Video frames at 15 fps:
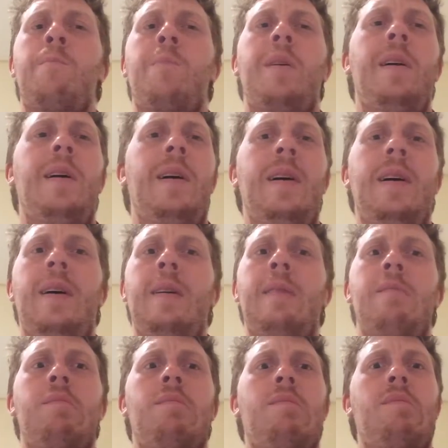
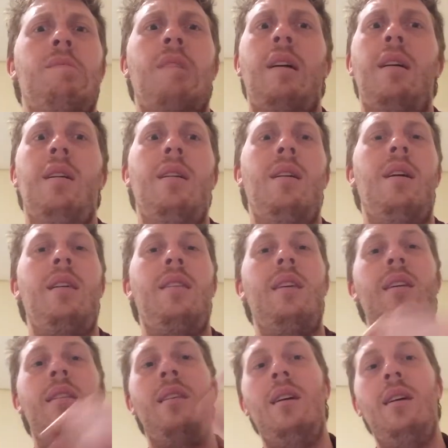I
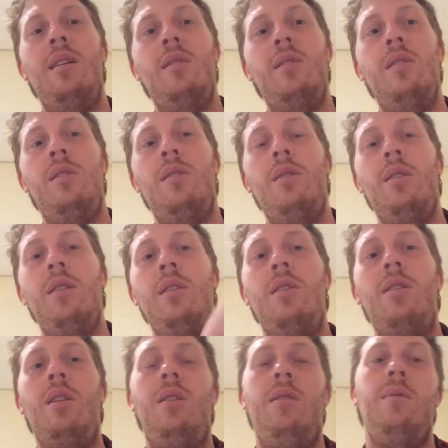think the
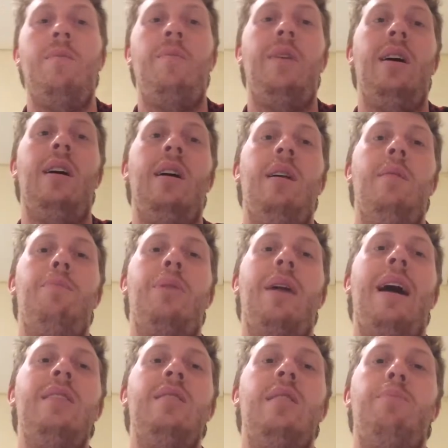little
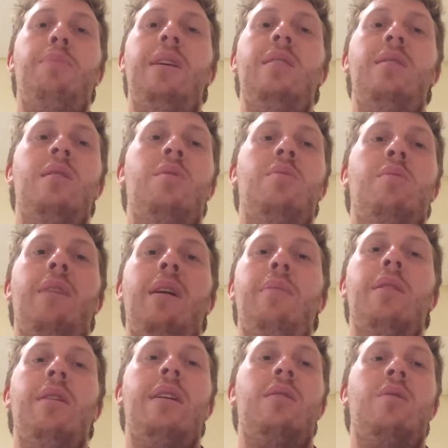plastic pieces were maybe
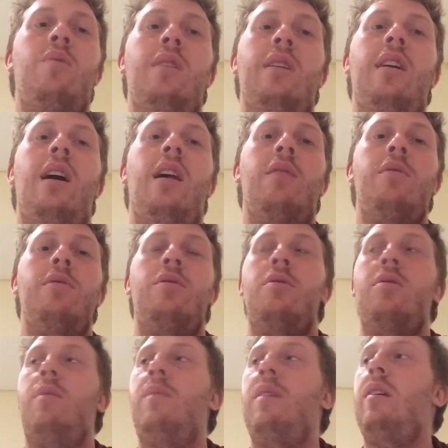like $20 or
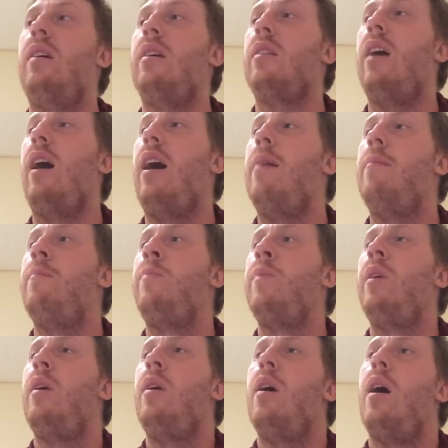something like that.
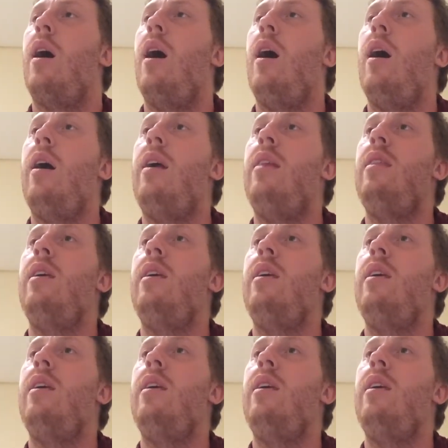And